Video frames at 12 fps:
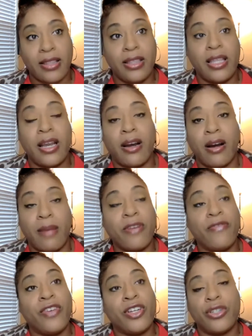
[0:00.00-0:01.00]
their
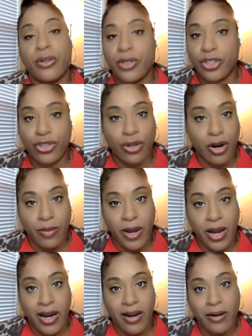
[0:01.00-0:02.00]
conventional is a stronger
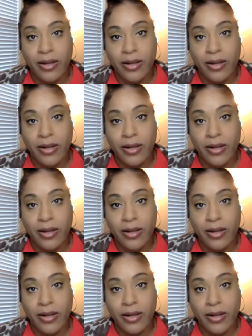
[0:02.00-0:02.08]
buyer.